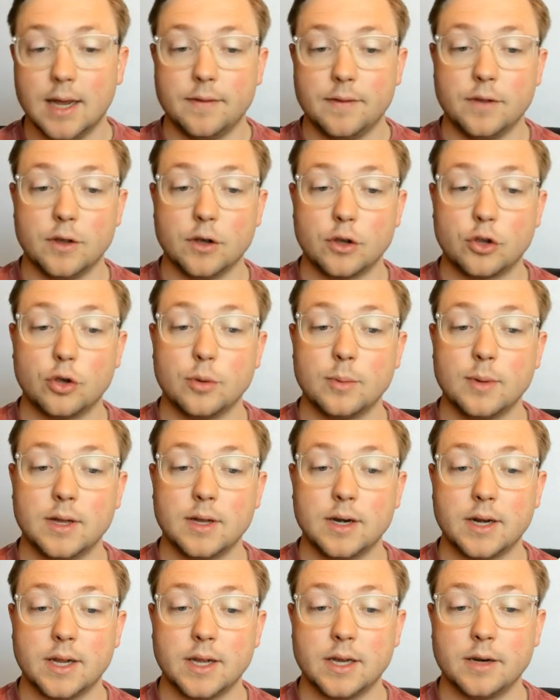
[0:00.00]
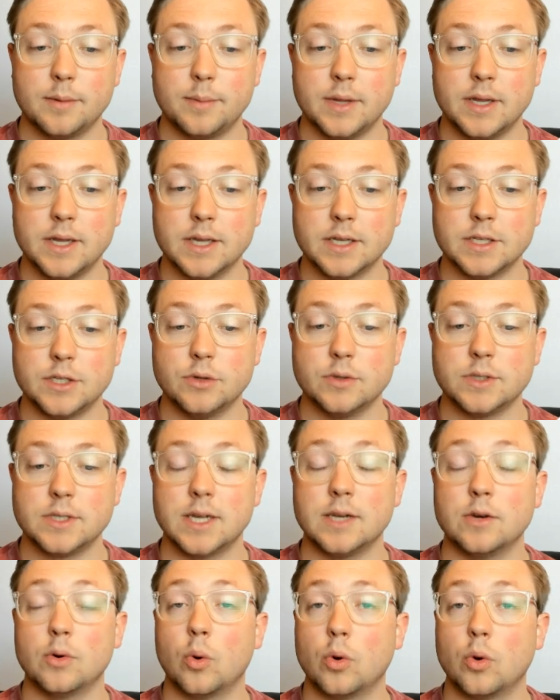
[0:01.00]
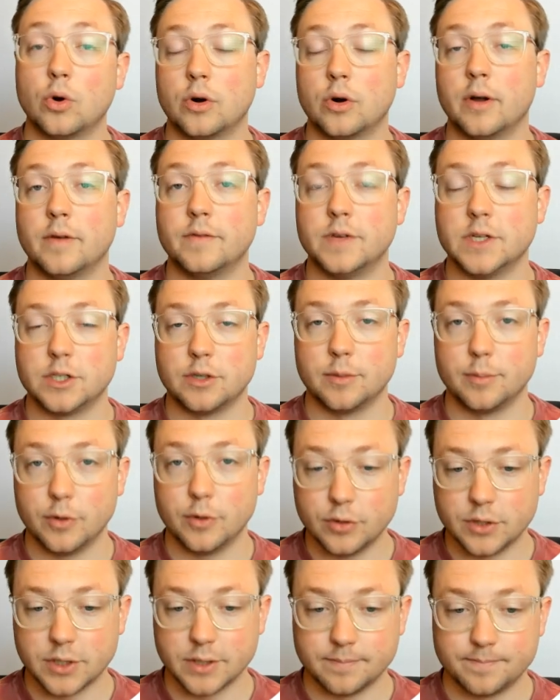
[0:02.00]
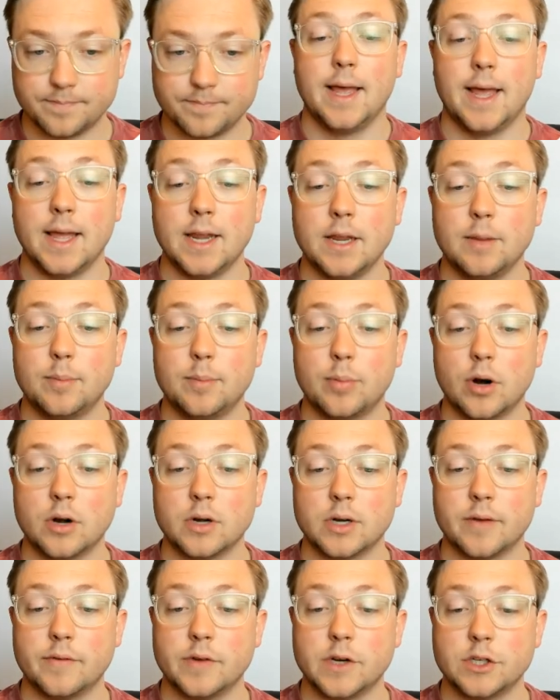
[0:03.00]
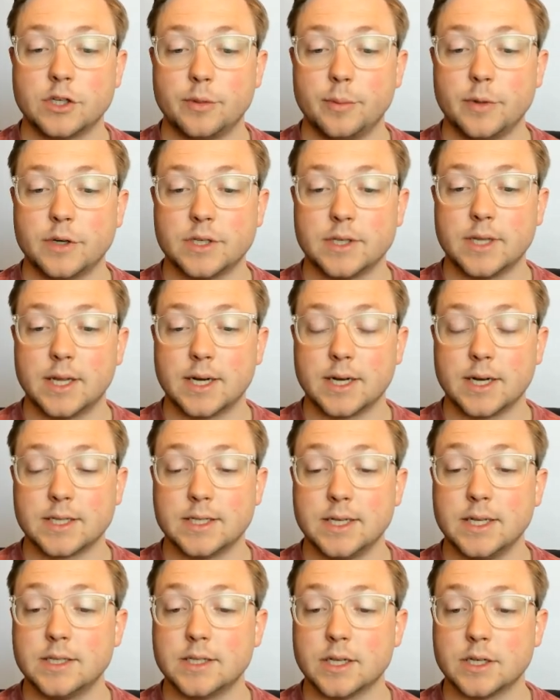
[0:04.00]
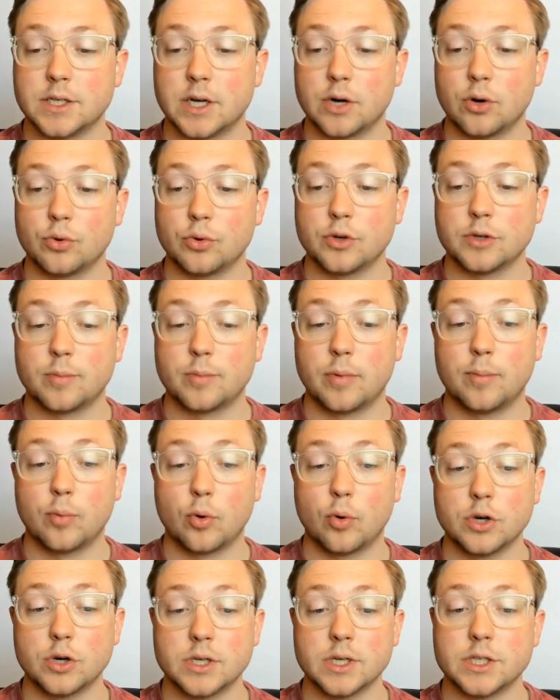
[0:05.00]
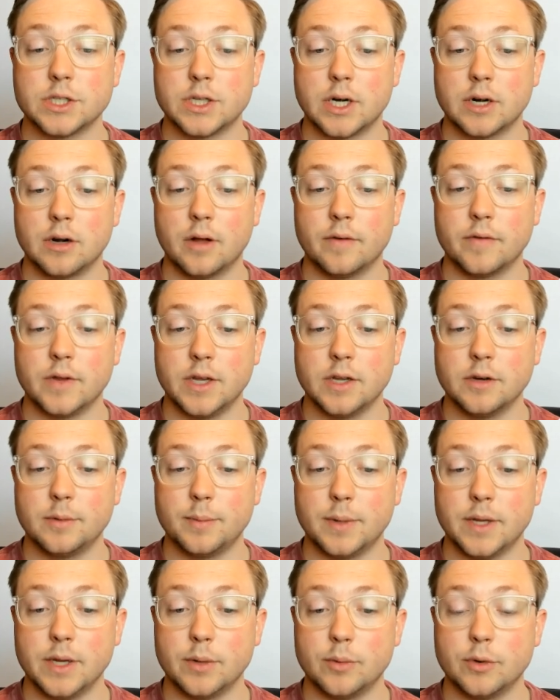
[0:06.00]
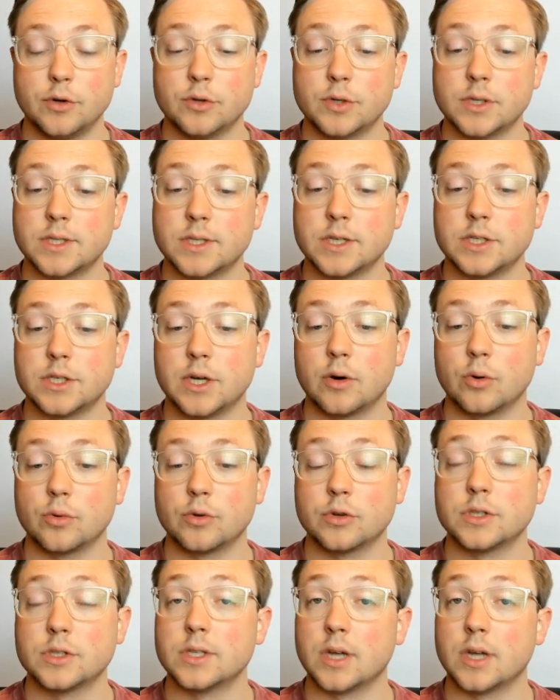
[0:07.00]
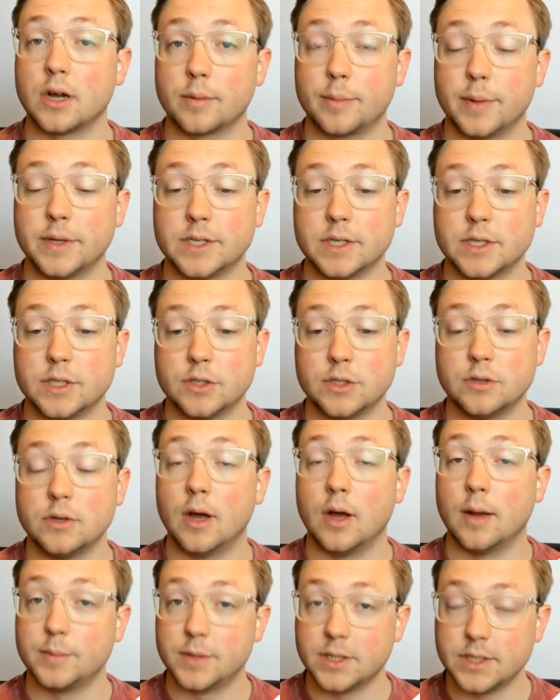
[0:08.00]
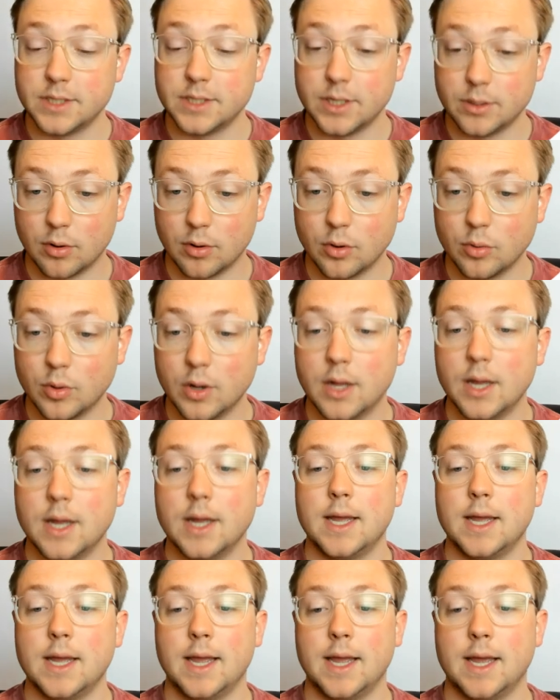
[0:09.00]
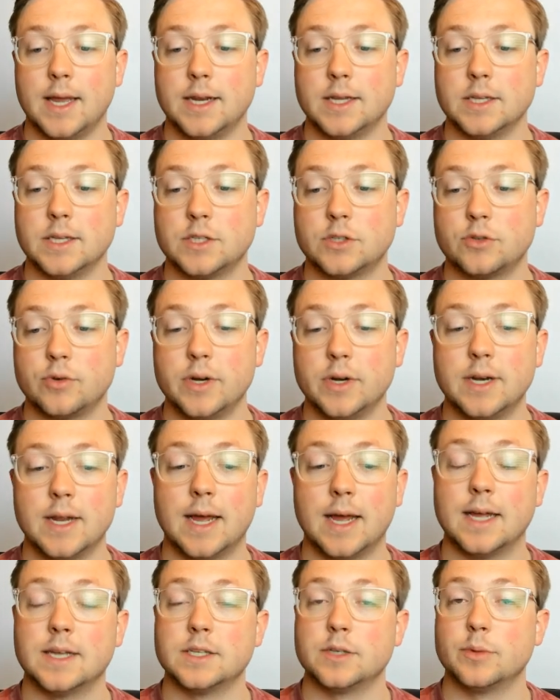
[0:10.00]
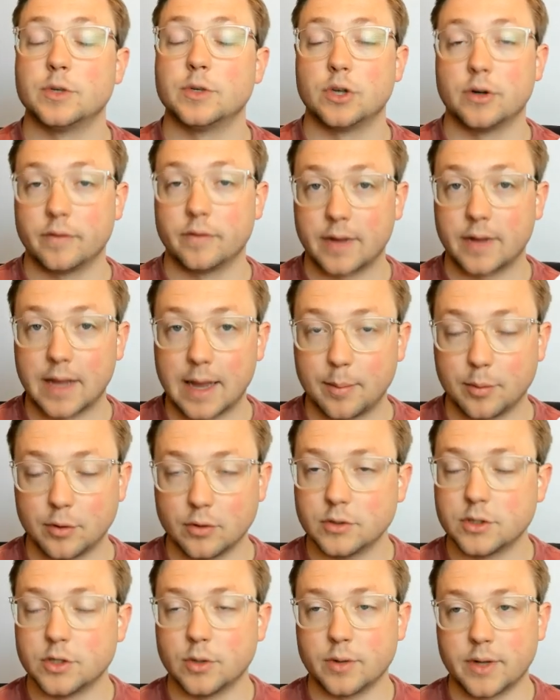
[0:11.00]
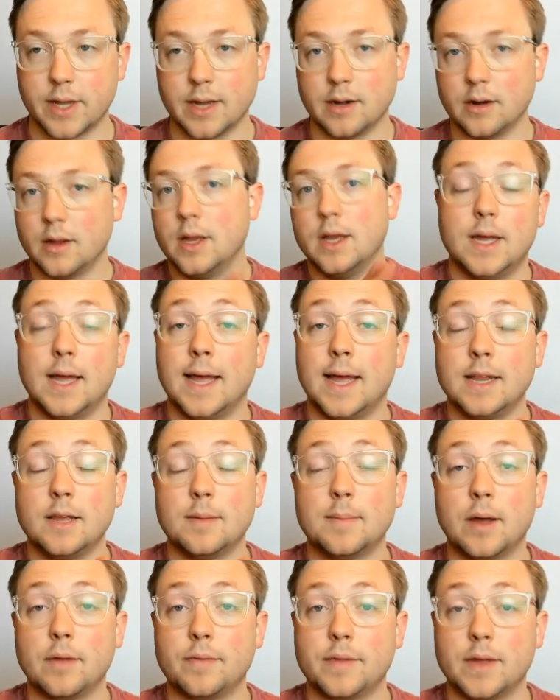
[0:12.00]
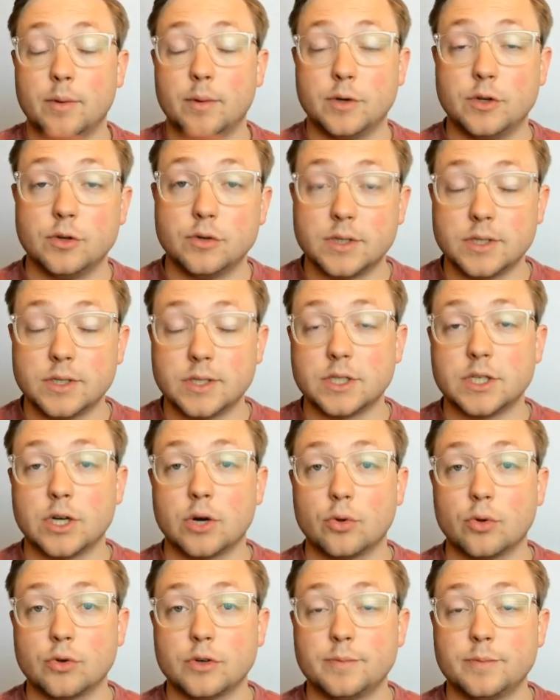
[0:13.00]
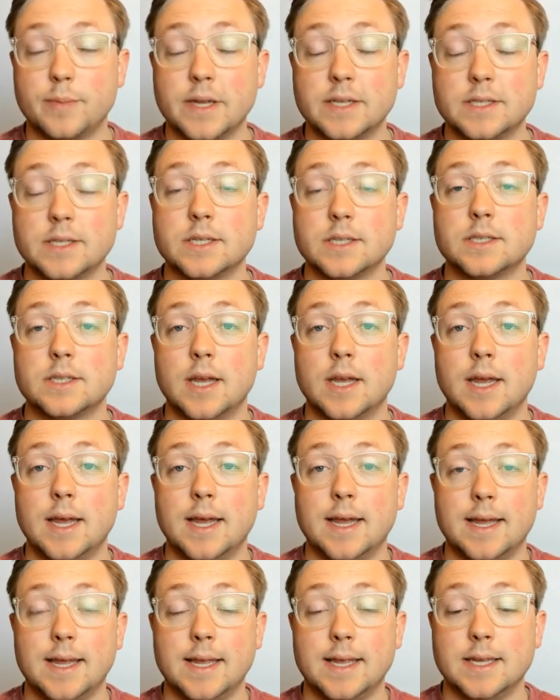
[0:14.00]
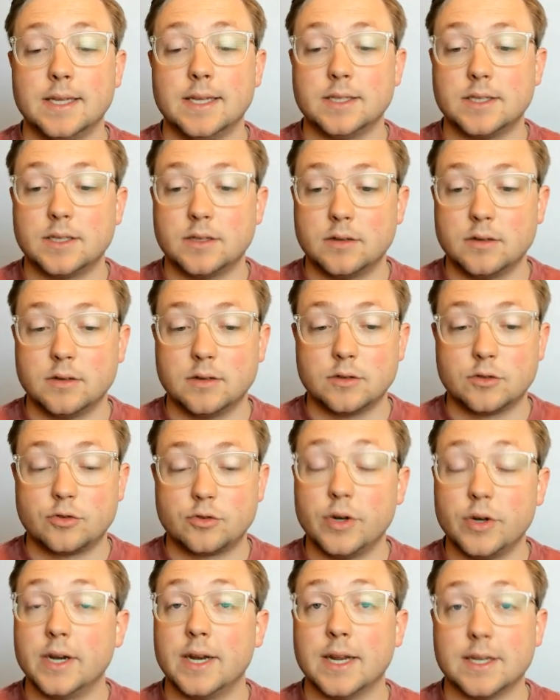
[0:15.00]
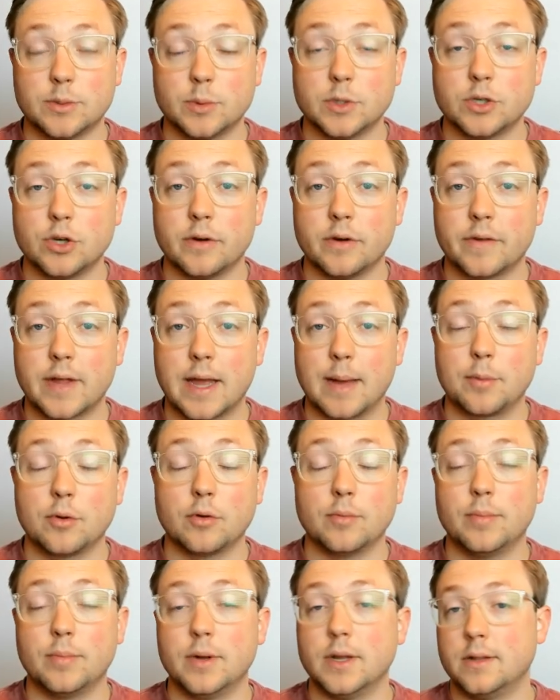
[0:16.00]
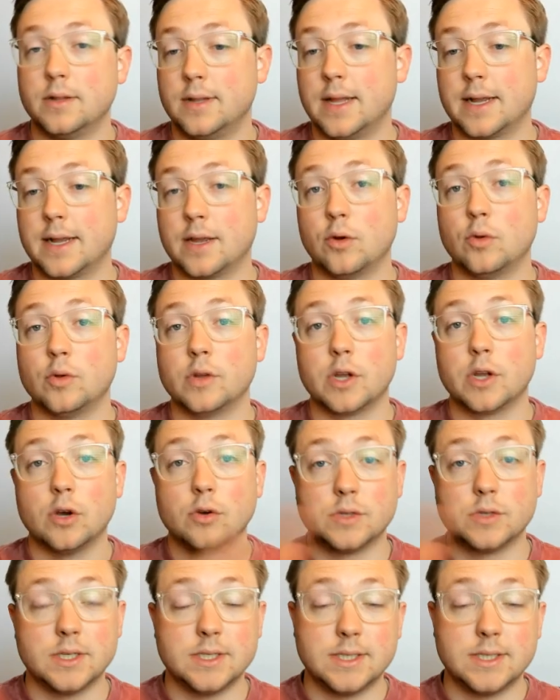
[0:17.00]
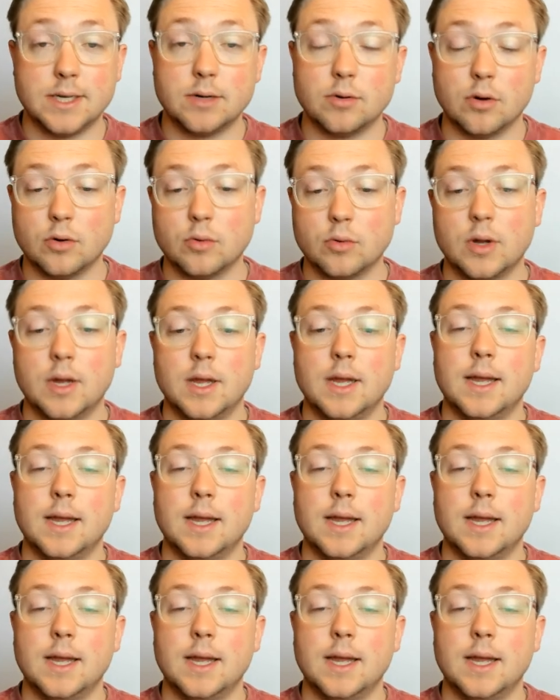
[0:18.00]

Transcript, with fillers: The accumulated E&P is used in order of distribution. Any part of a distribution that exceeds a shareholder's proportionate share of E&P reduces the shareholder's stock basis up to zero and is treated as a return of capital. So again, any amount that reduces the shareholder's basis is treated as a return of capital, but that can only go to zero.